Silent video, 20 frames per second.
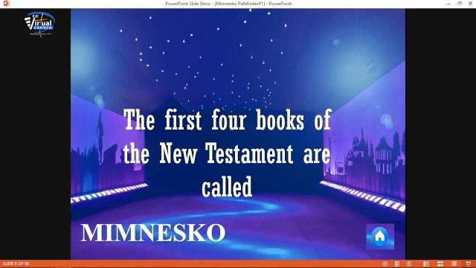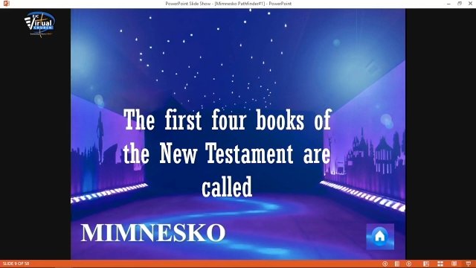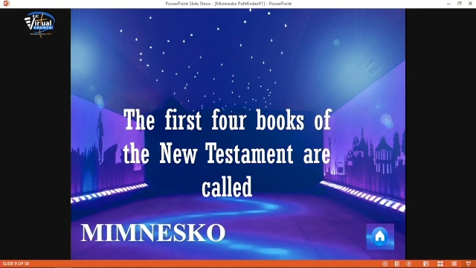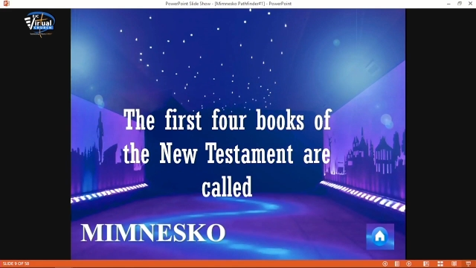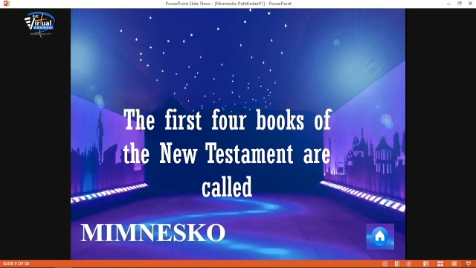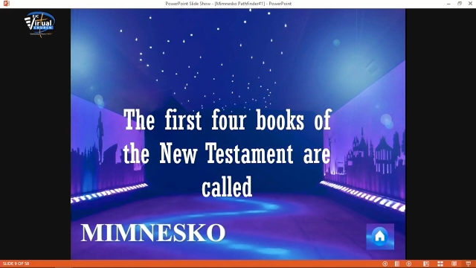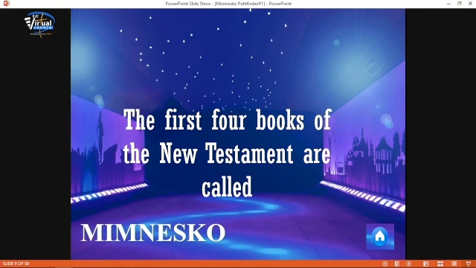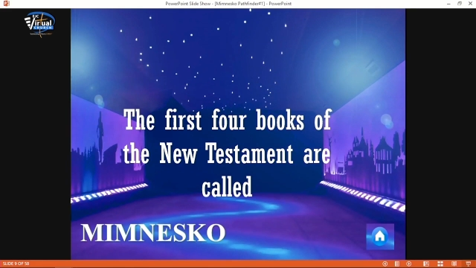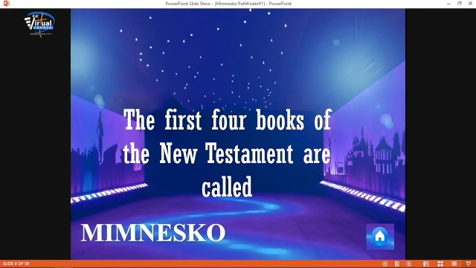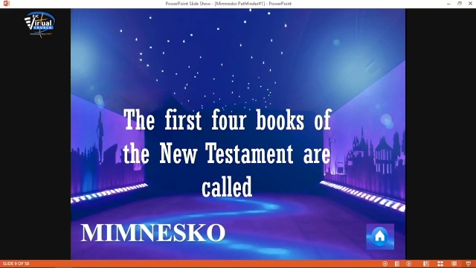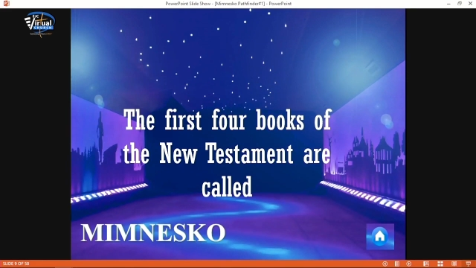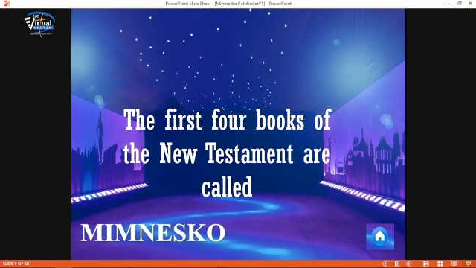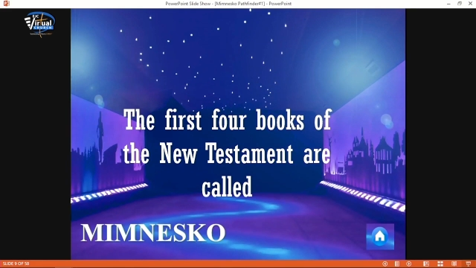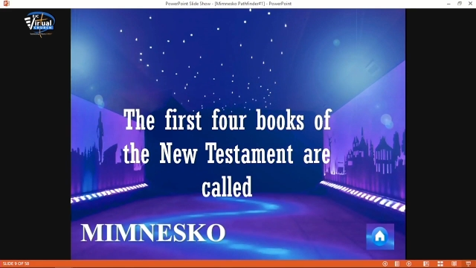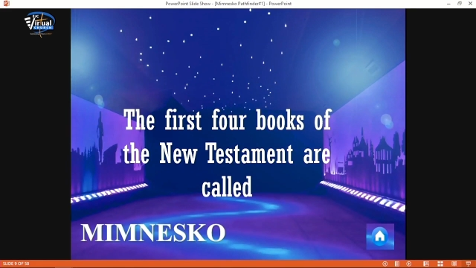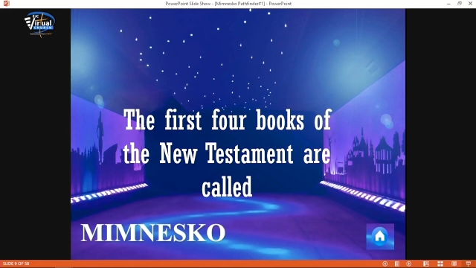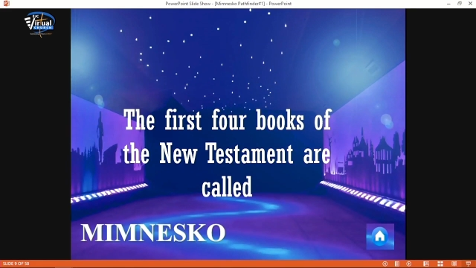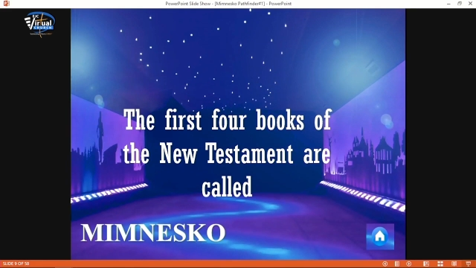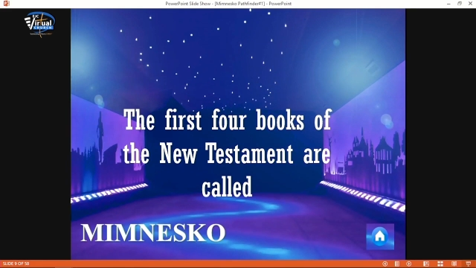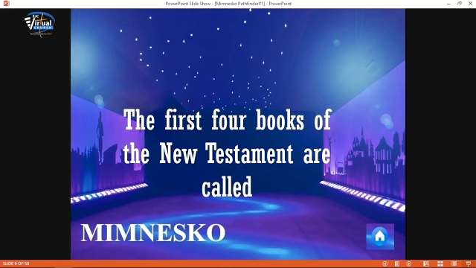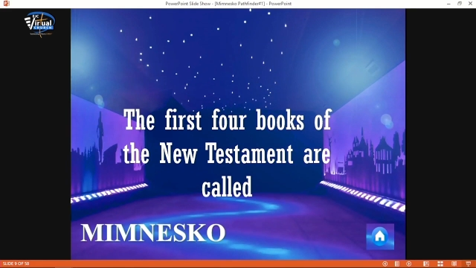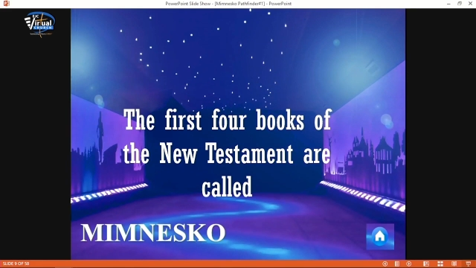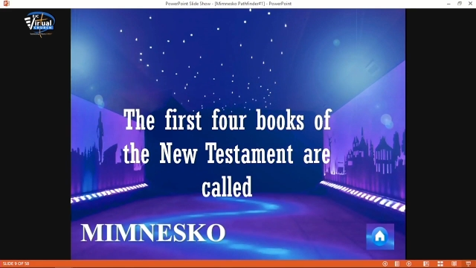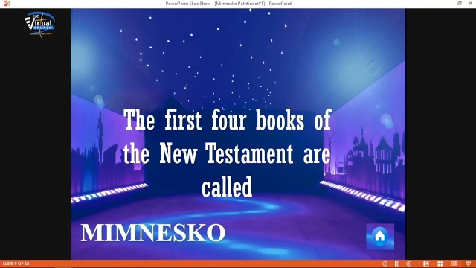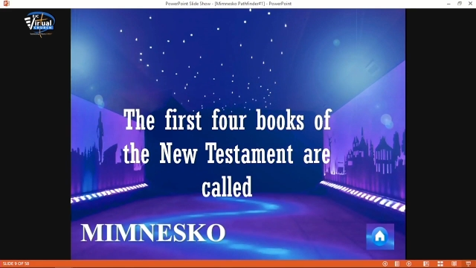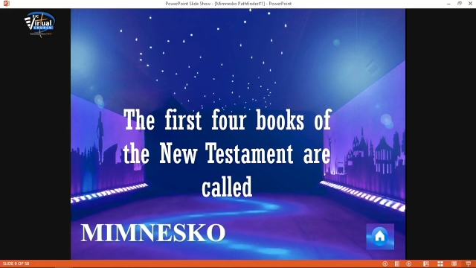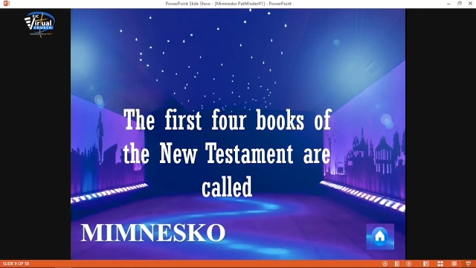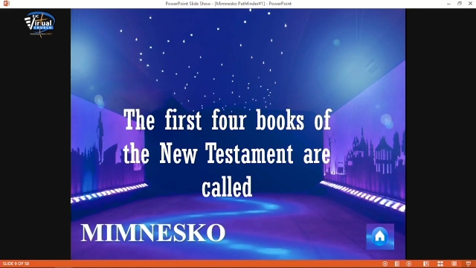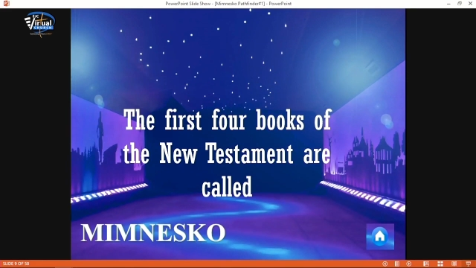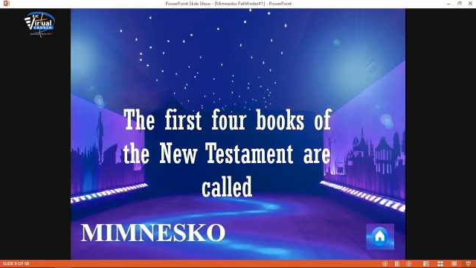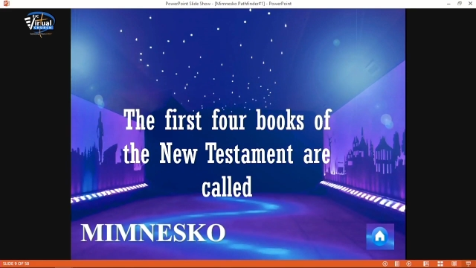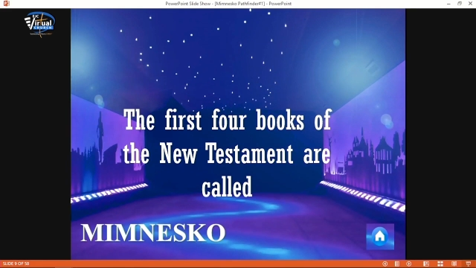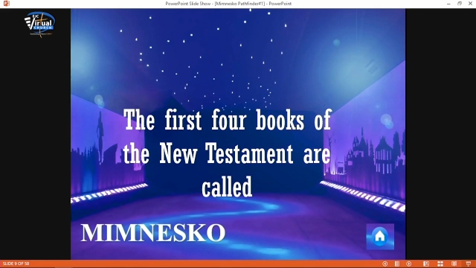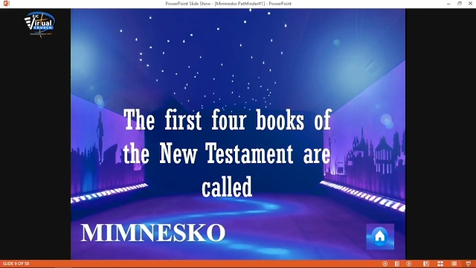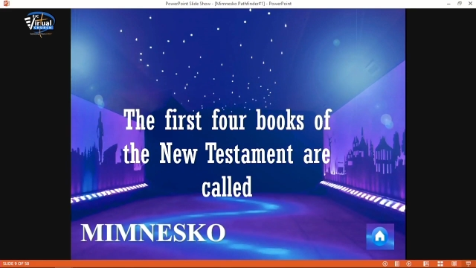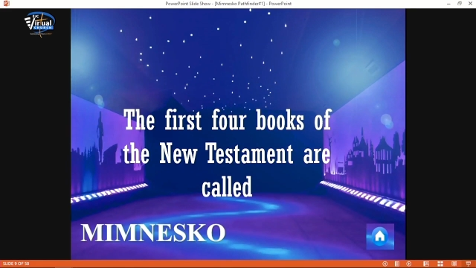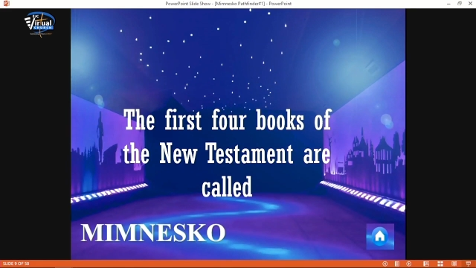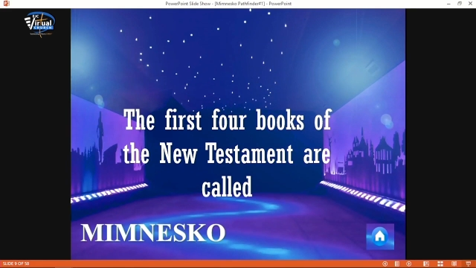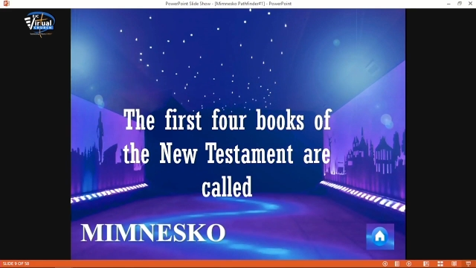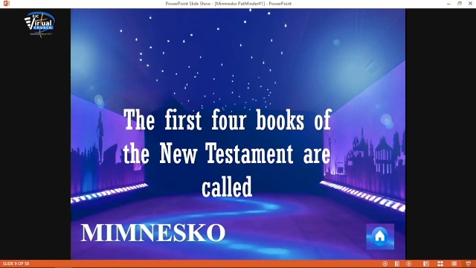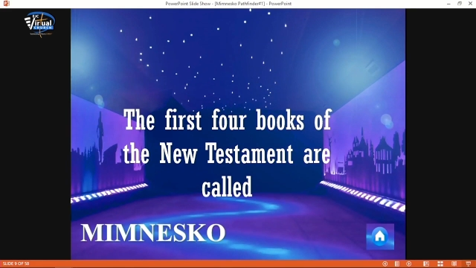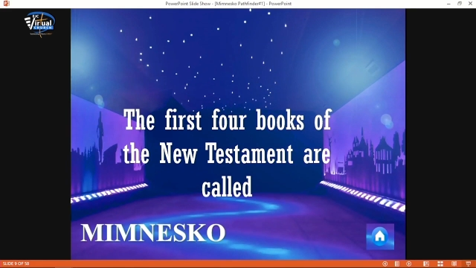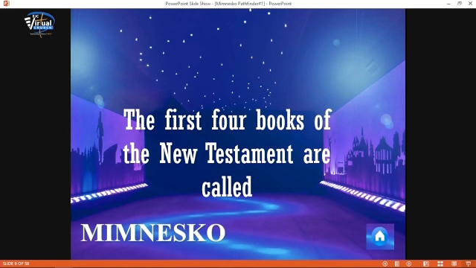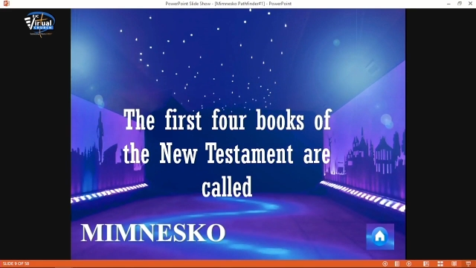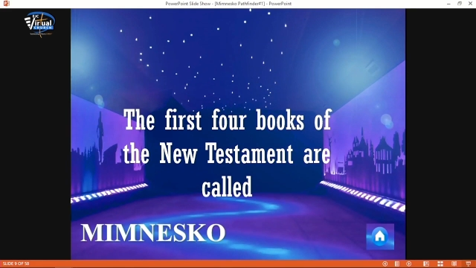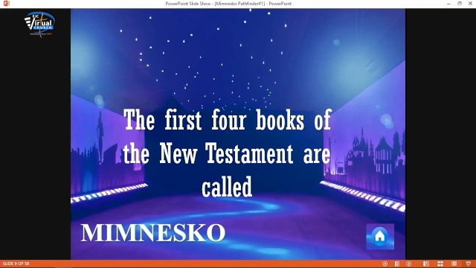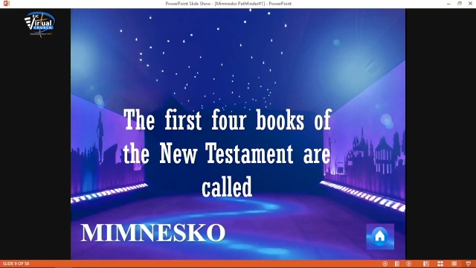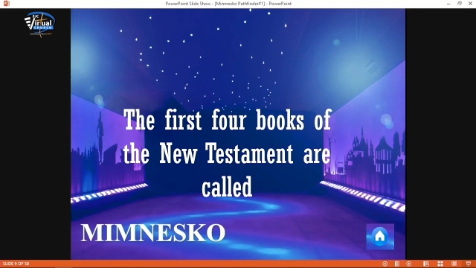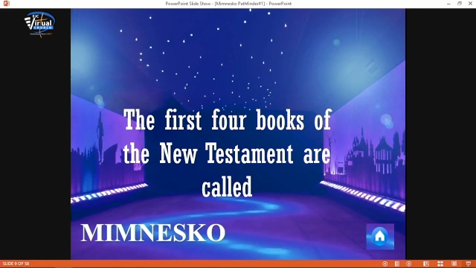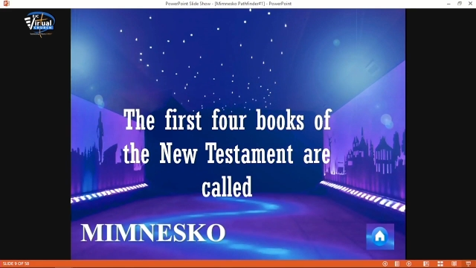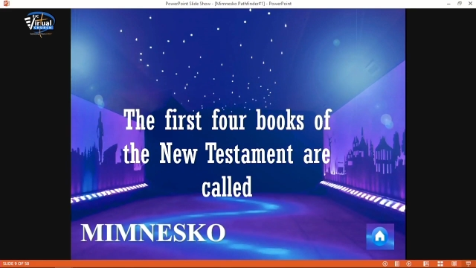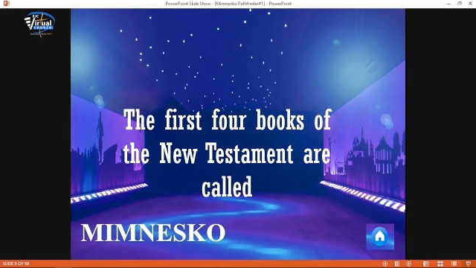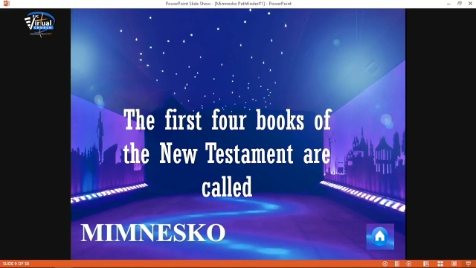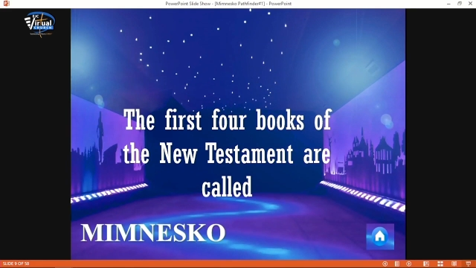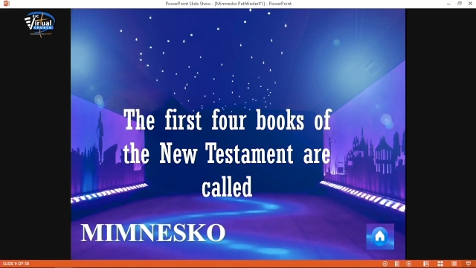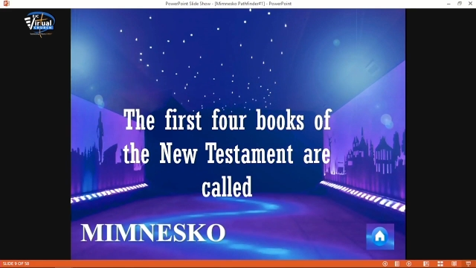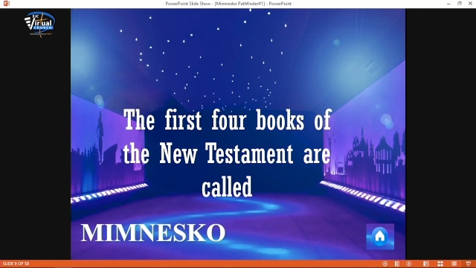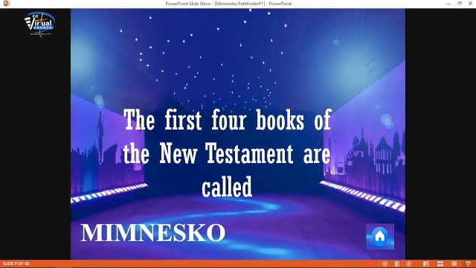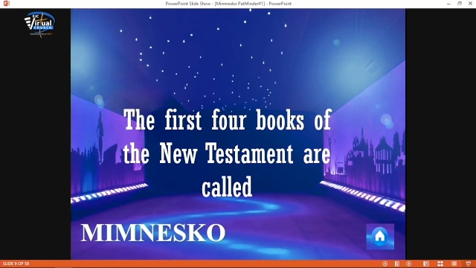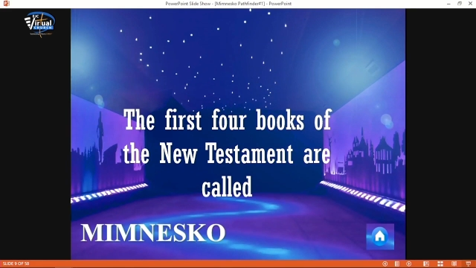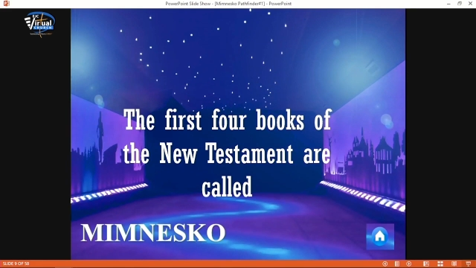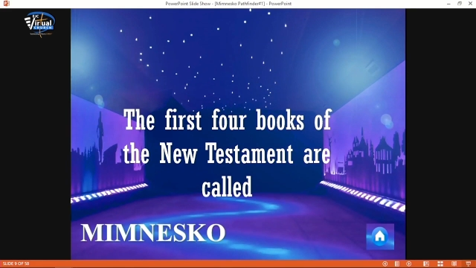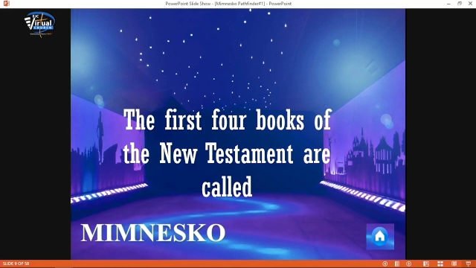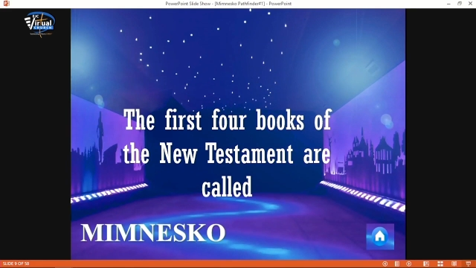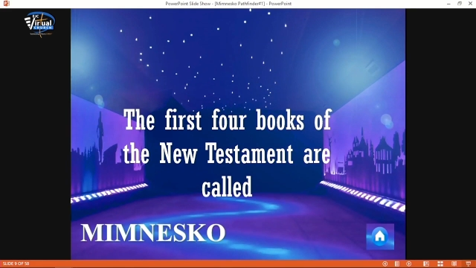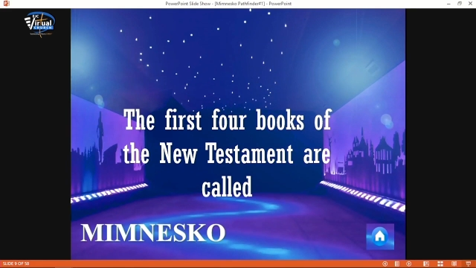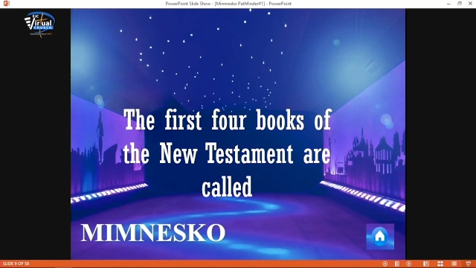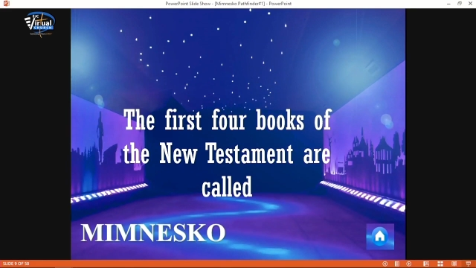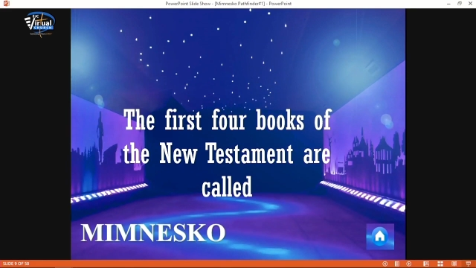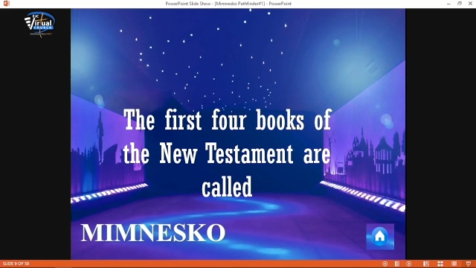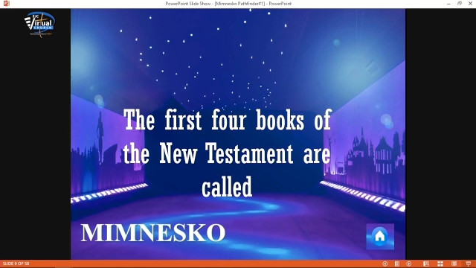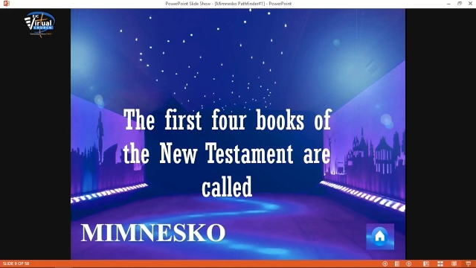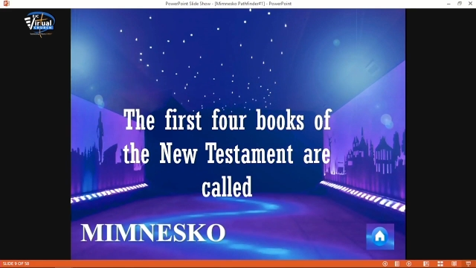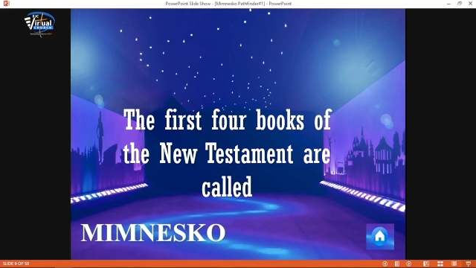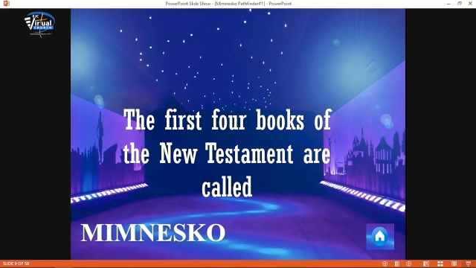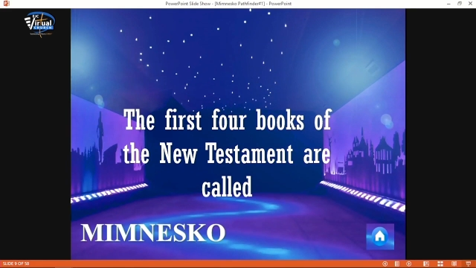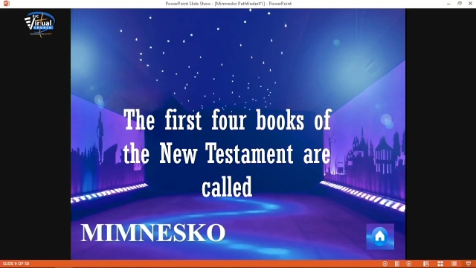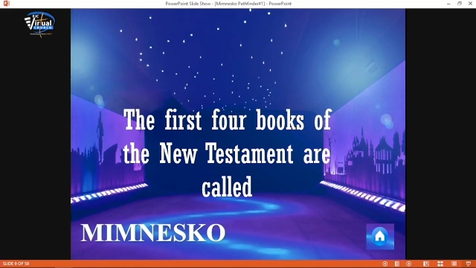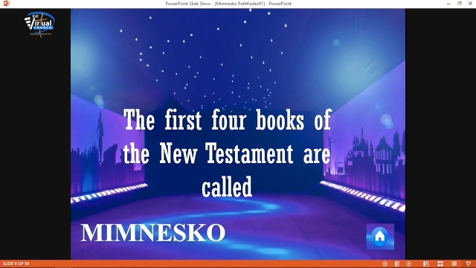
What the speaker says: No face is visible, so there are no lips to read.